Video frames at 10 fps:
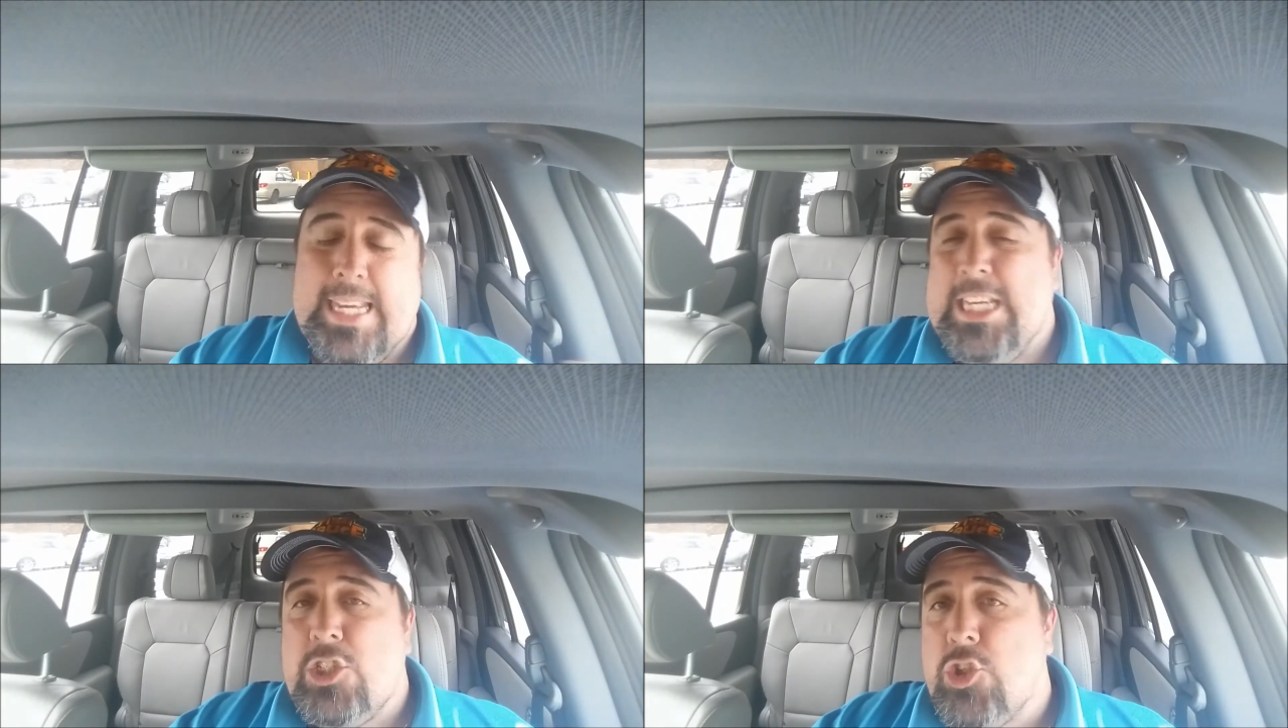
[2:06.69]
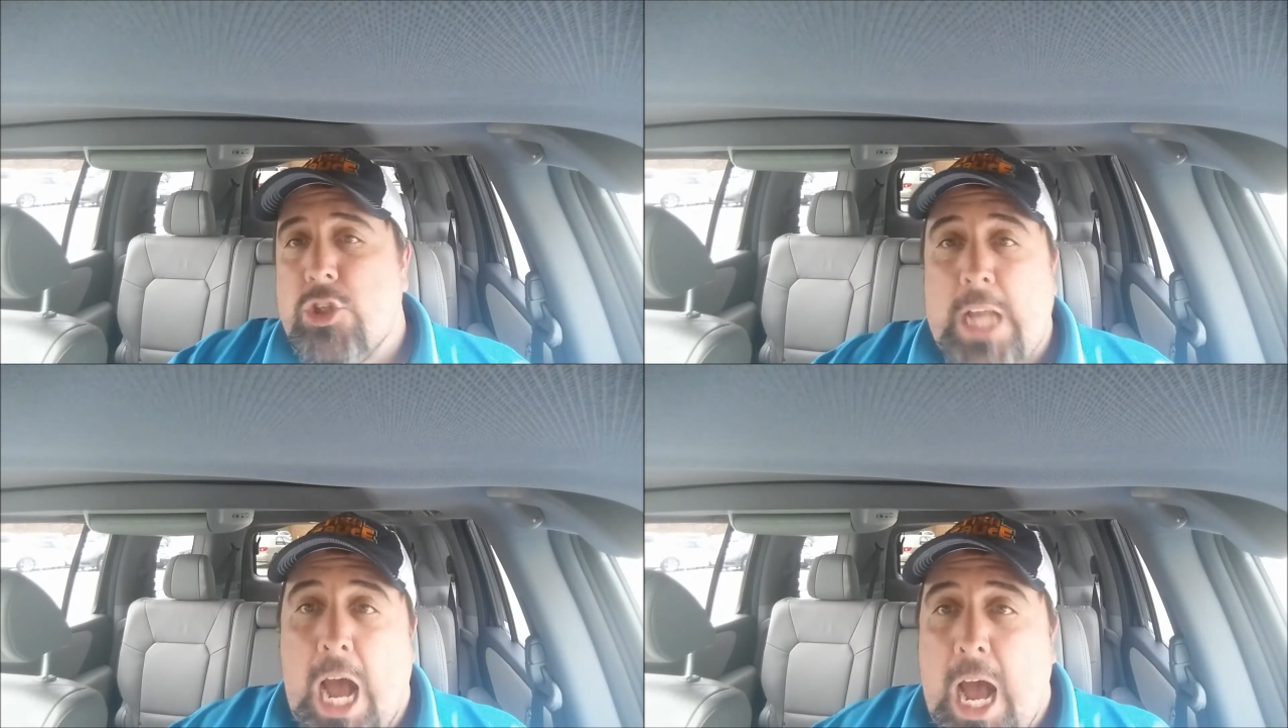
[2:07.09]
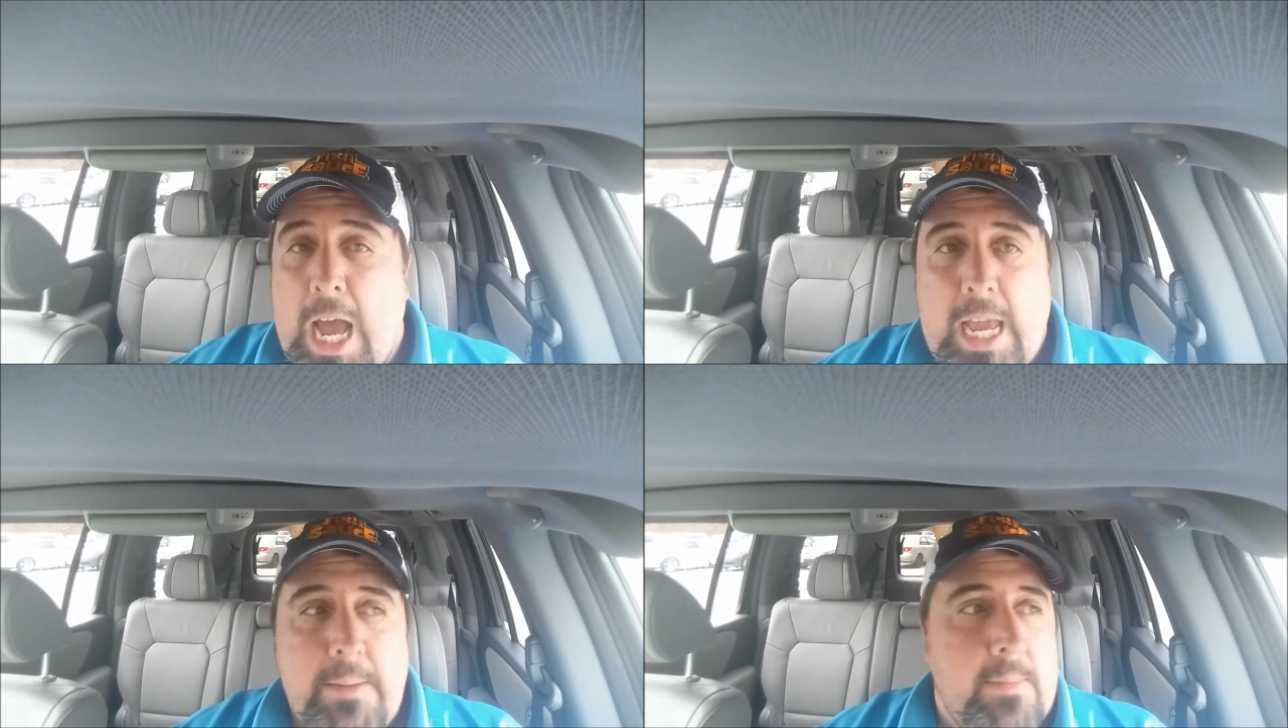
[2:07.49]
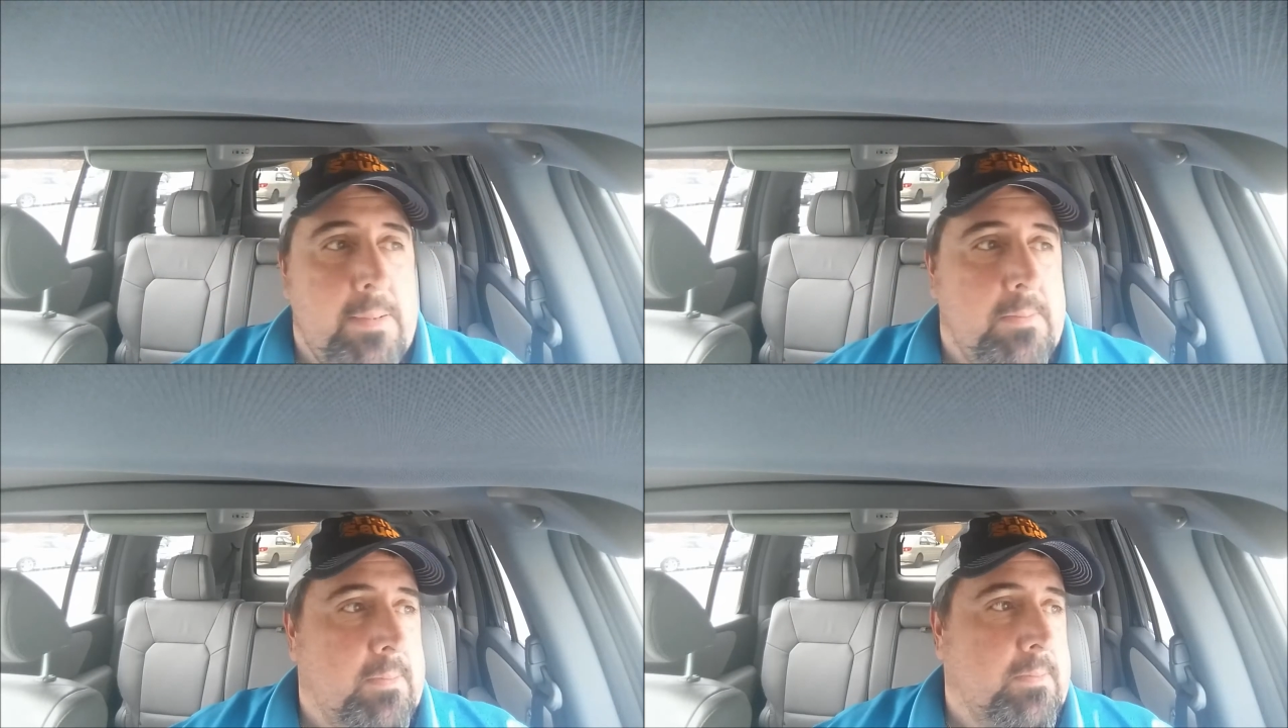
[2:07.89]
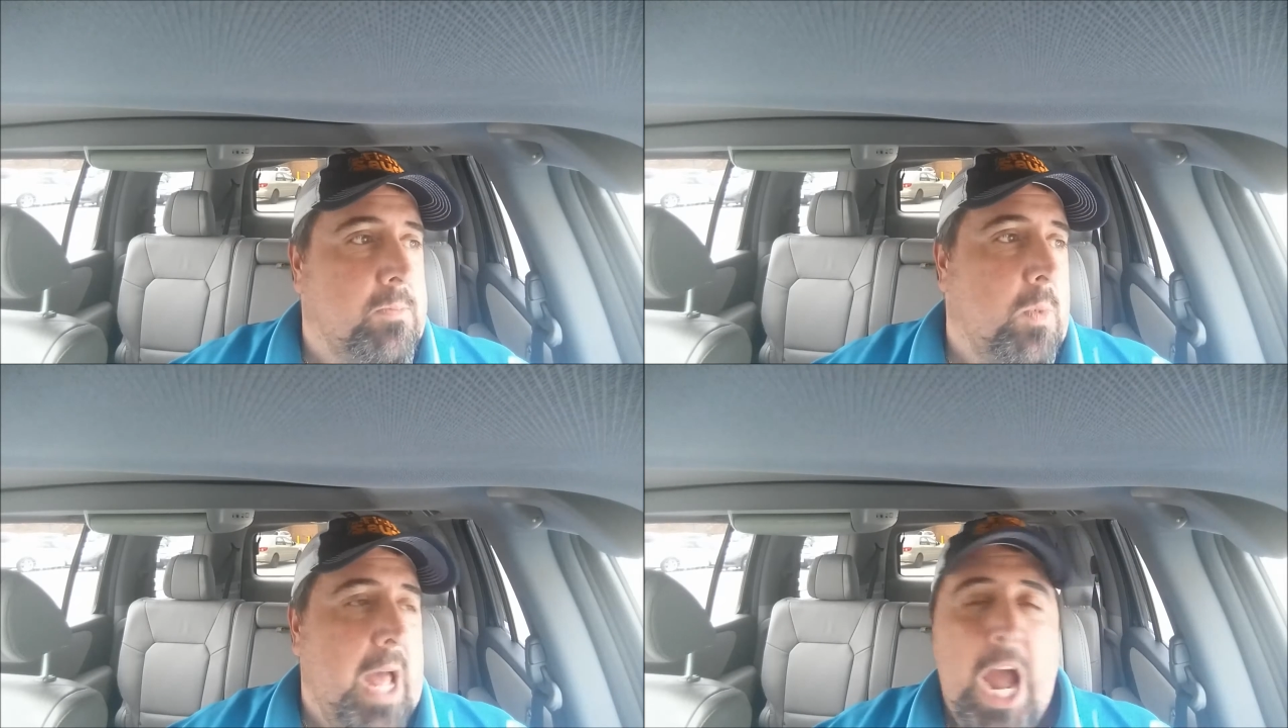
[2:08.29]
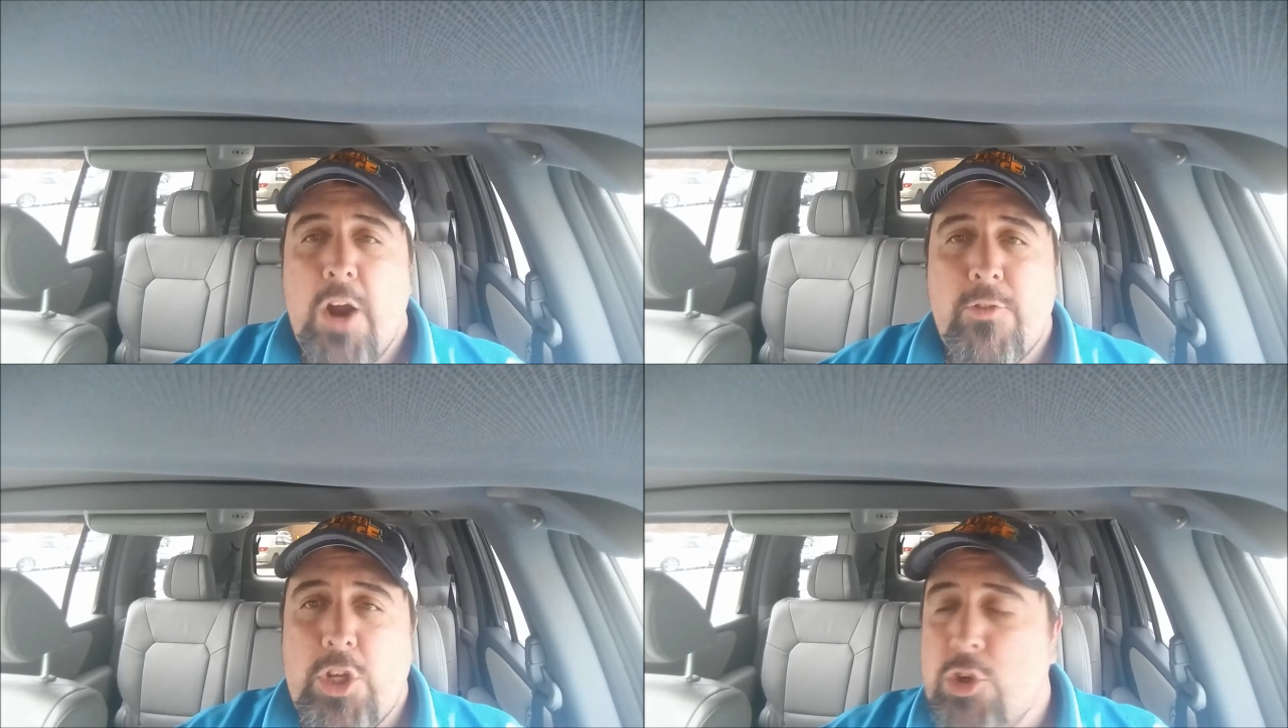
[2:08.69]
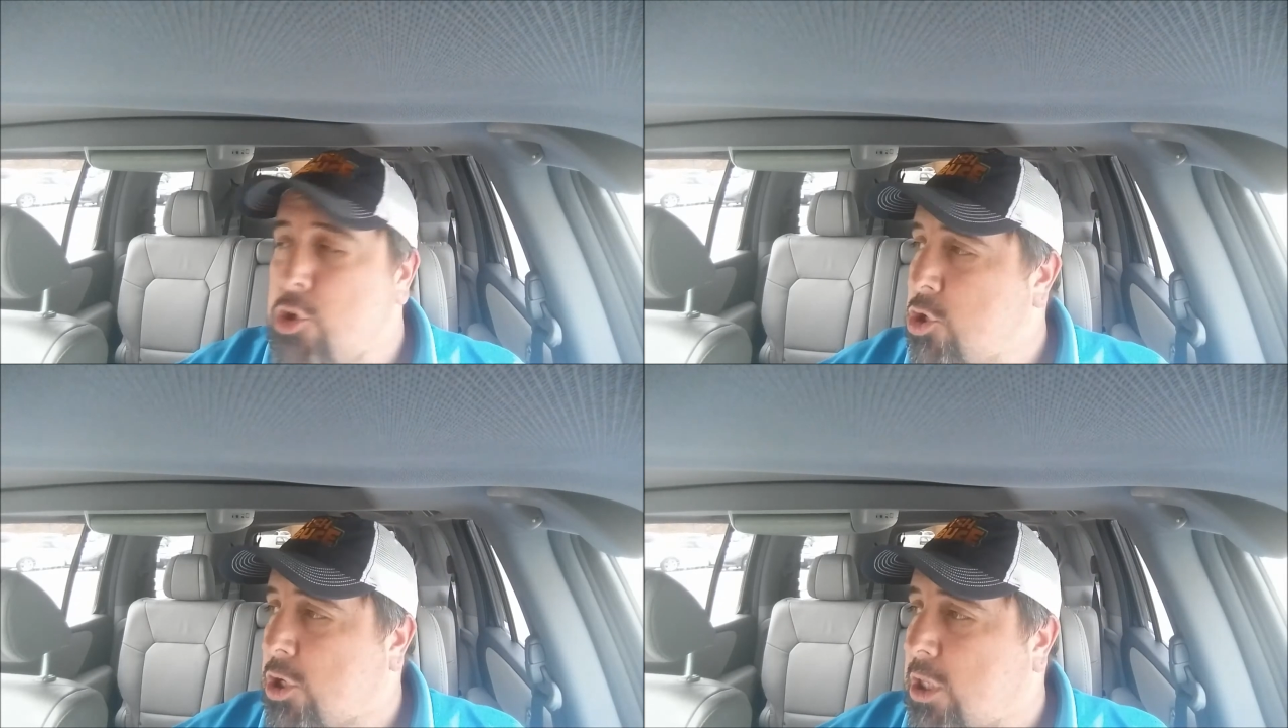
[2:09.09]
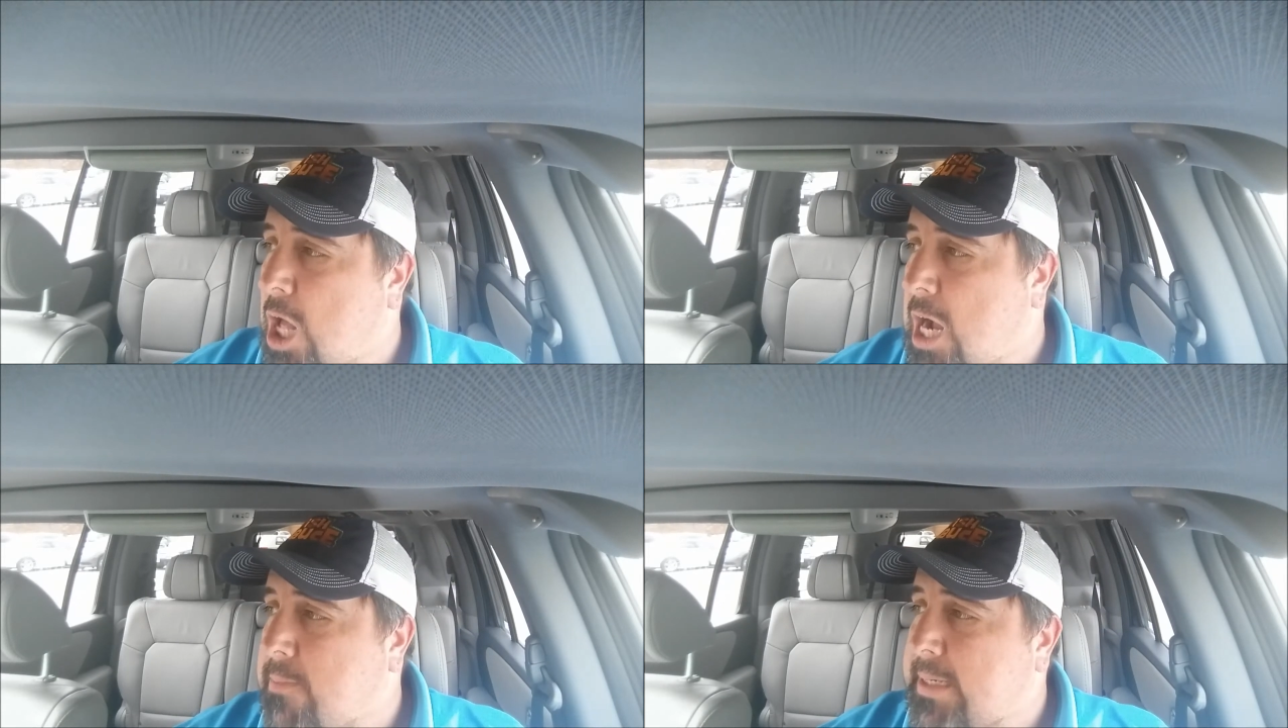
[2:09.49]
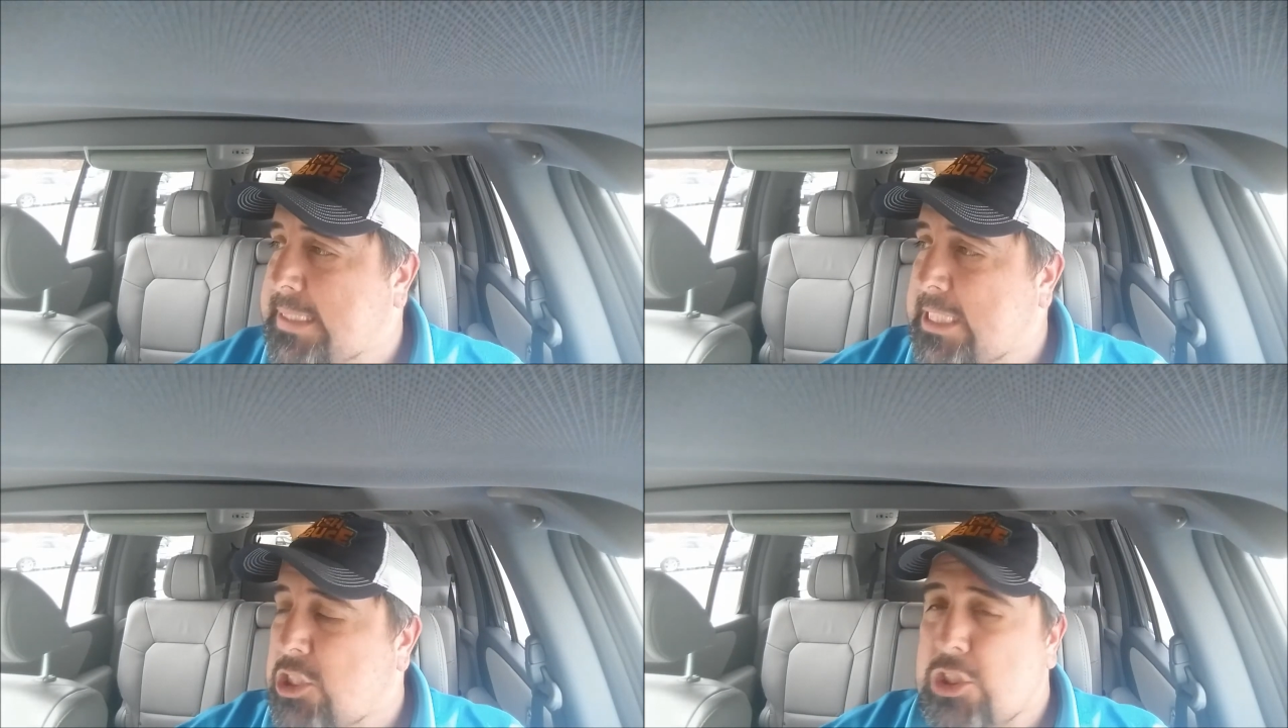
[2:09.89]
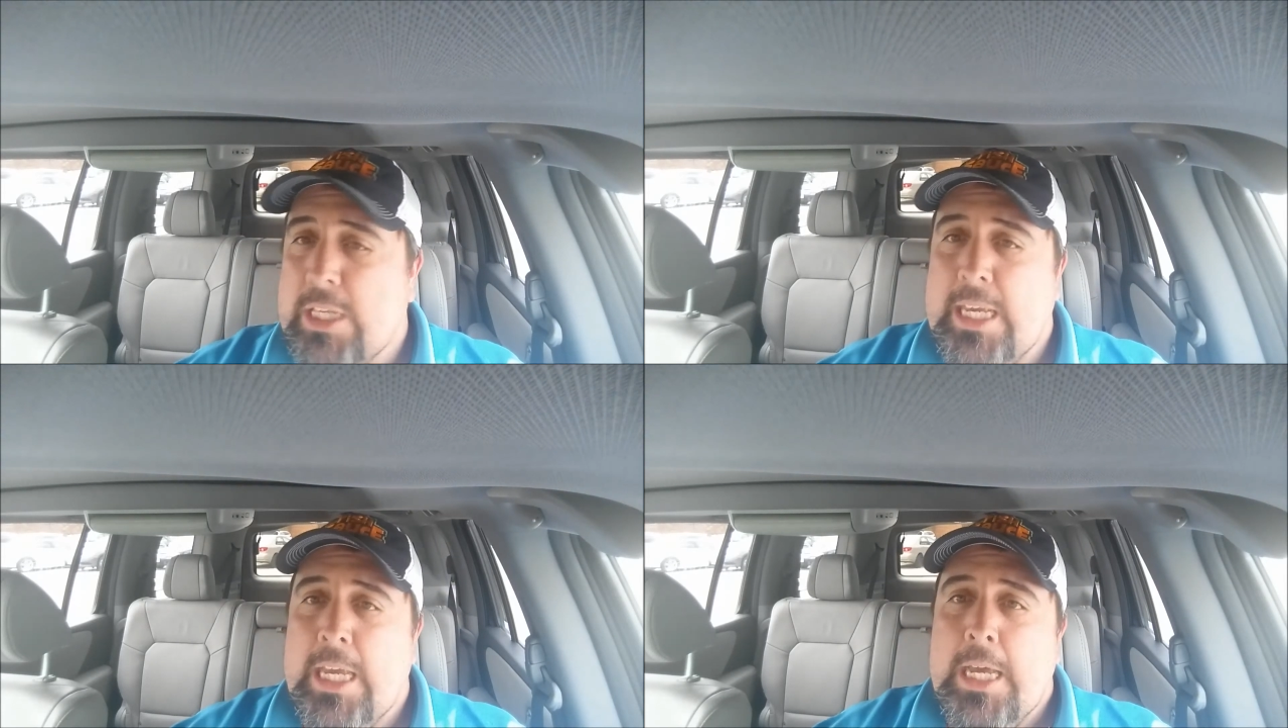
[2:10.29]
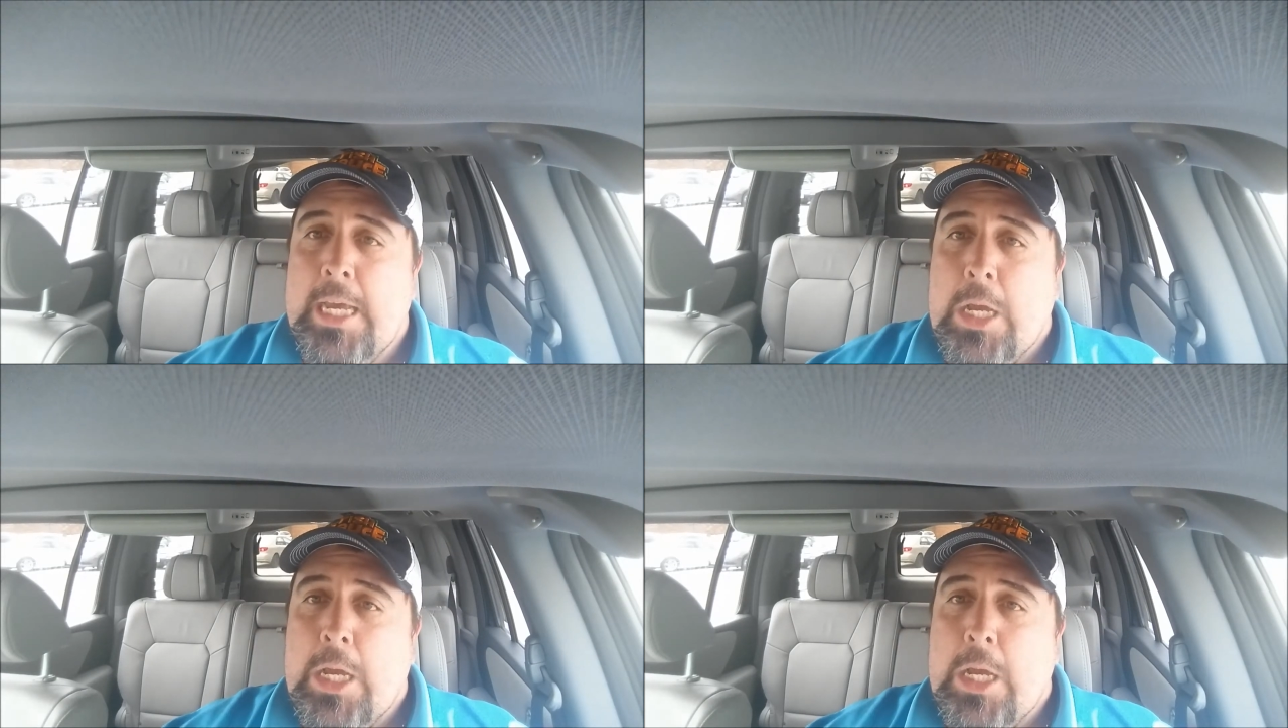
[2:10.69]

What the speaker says: Eastern time, however you do your clock, but essentially,